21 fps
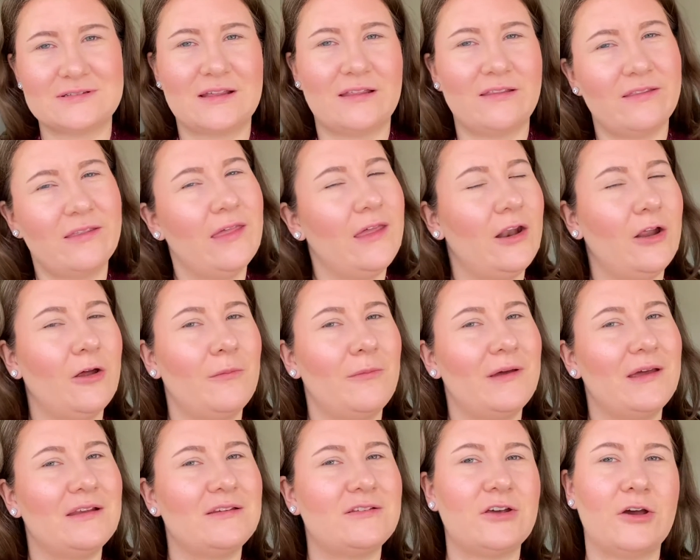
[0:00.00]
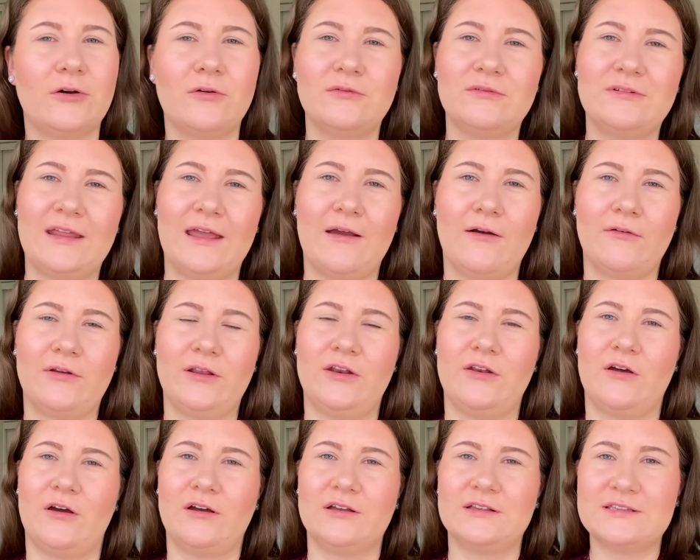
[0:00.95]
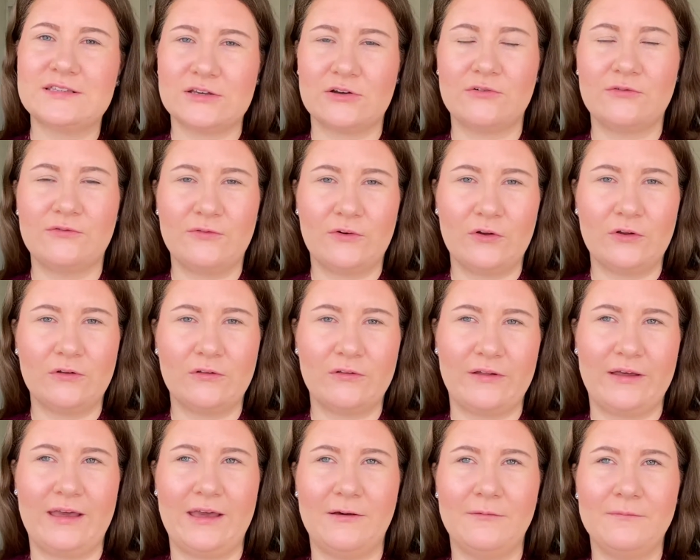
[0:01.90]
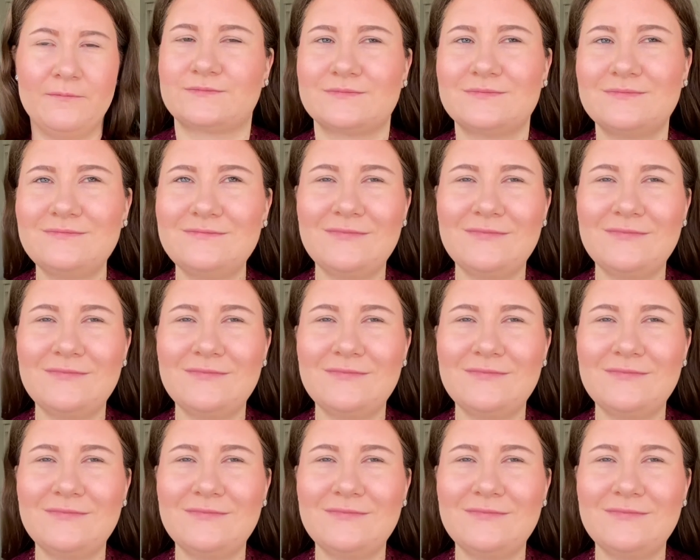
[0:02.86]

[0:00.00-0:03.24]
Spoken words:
a little bit toned down and not so full glam.